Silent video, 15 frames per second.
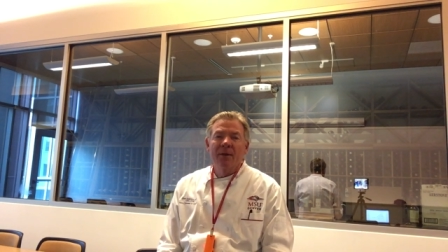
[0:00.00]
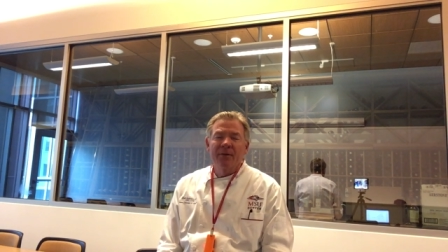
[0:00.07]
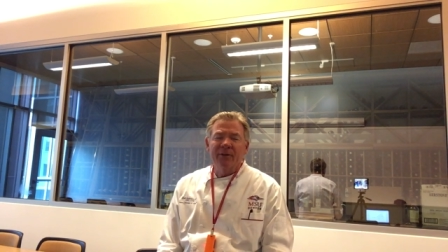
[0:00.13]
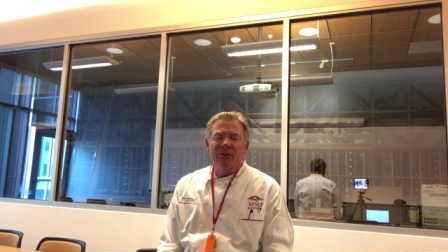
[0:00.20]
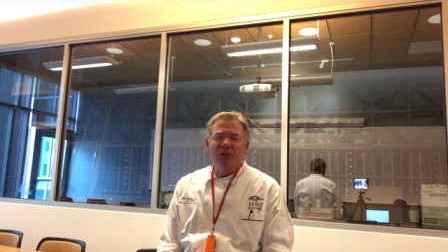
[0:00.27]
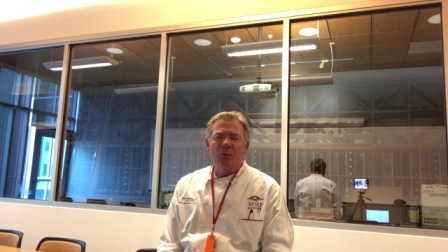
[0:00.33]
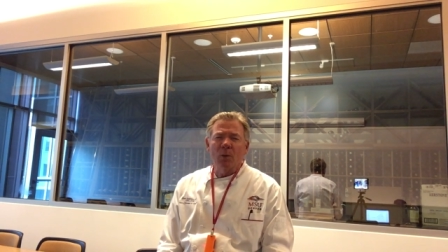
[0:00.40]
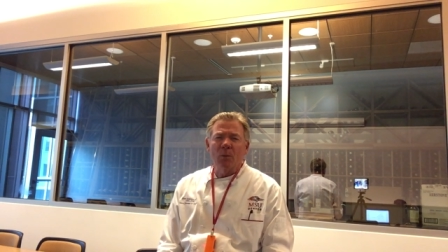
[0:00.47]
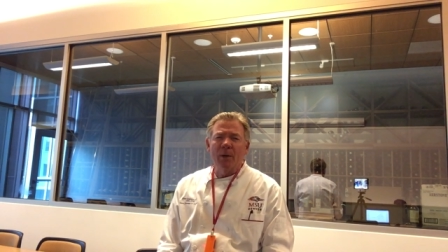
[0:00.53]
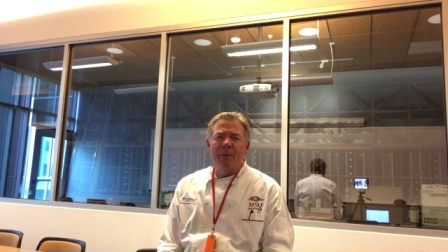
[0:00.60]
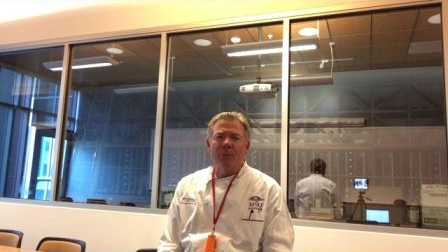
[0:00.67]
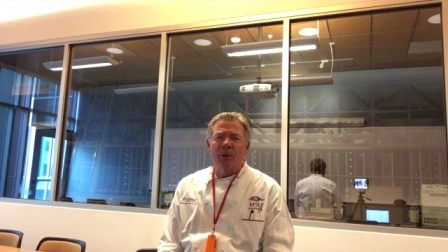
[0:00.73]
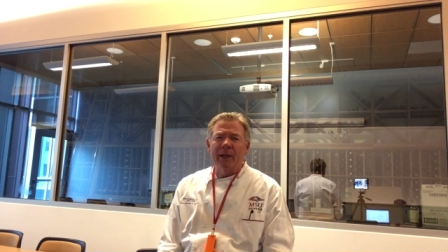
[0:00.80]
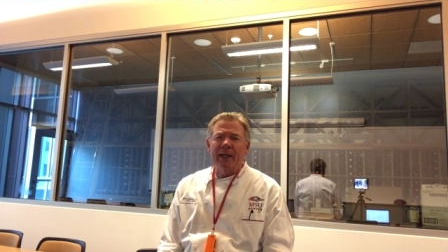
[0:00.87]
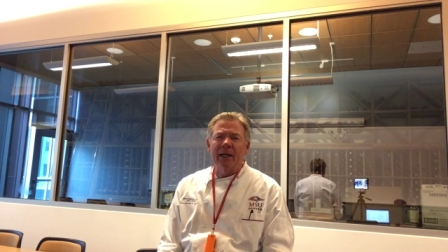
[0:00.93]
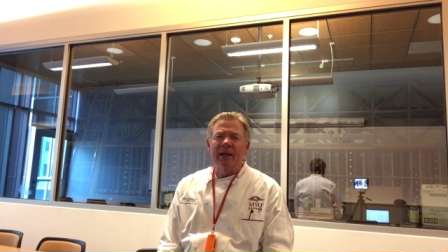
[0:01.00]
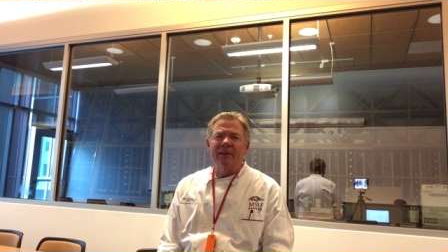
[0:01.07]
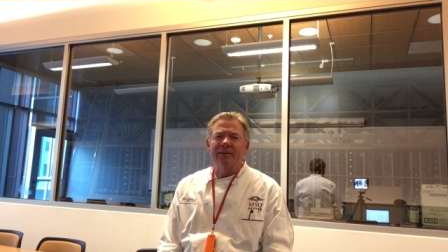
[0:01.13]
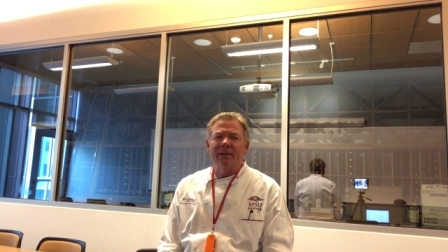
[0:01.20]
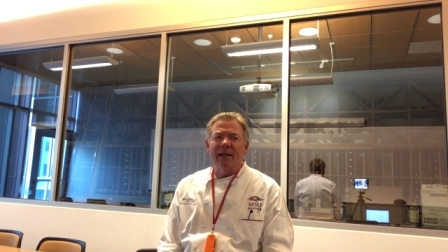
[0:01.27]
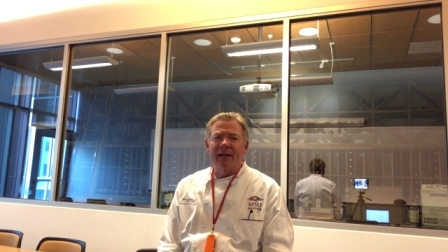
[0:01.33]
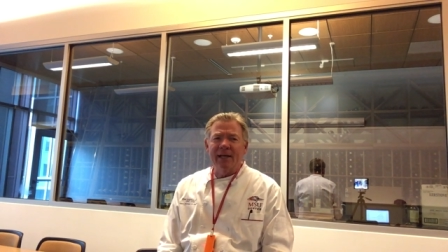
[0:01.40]
This is when we bring in a,
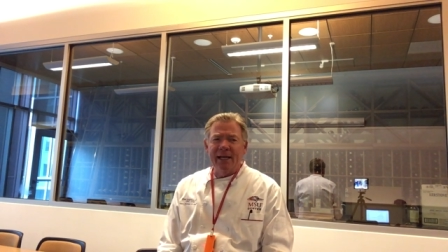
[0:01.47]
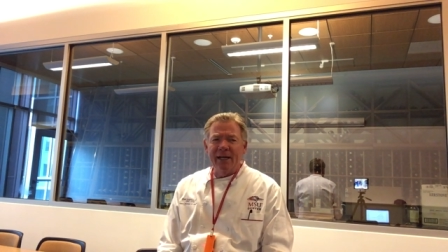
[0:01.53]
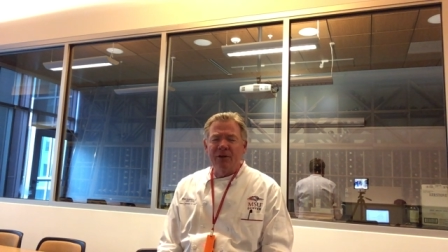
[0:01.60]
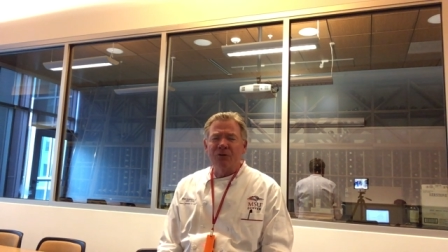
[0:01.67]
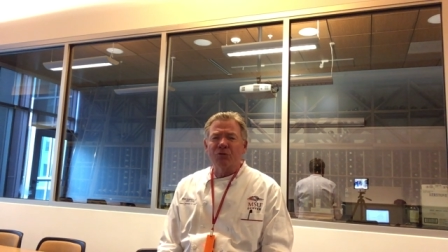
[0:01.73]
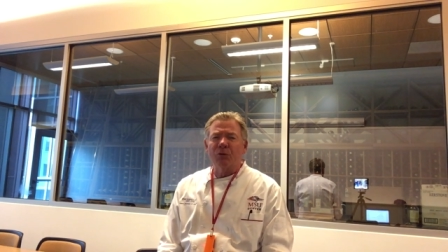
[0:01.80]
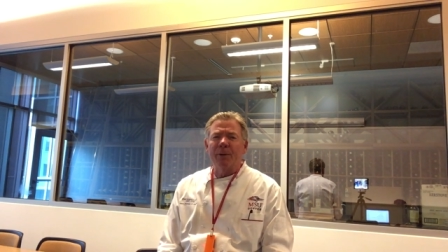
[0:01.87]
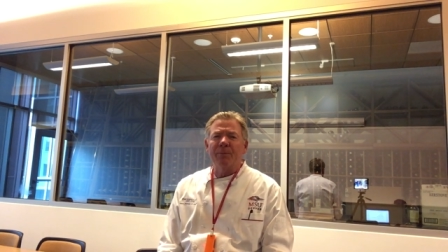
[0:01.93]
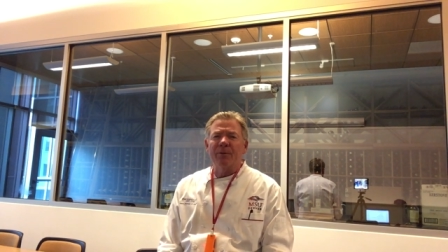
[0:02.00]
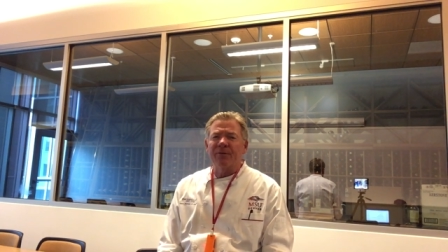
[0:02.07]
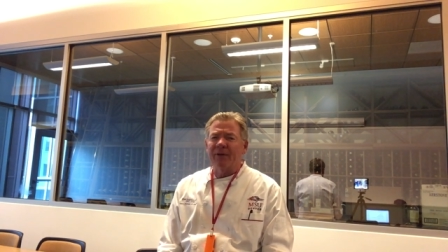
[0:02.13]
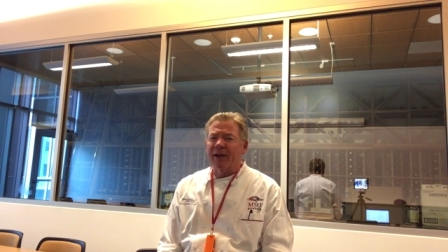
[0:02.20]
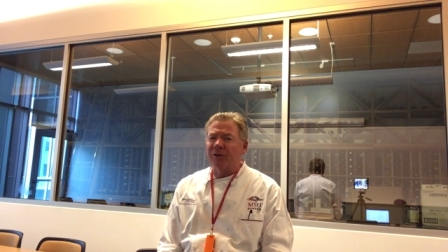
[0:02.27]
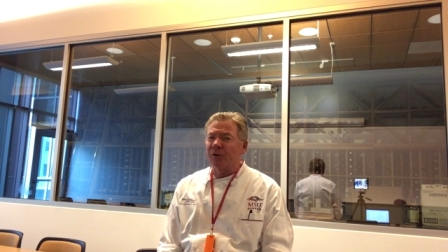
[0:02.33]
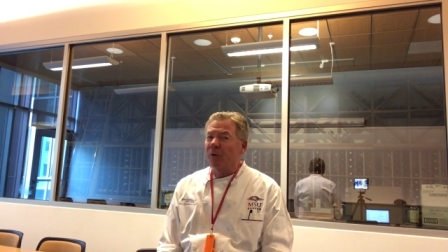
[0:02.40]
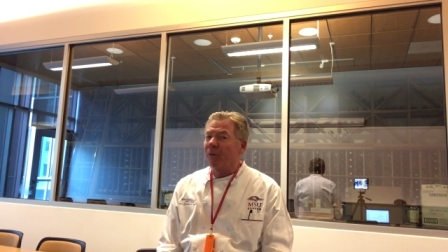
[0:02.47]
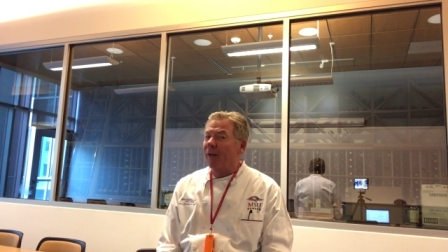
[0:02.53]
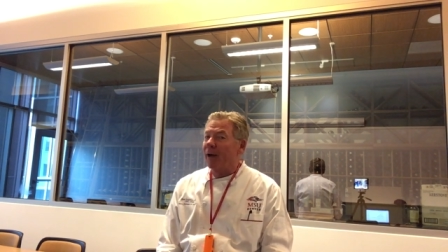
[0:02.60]
an industry professional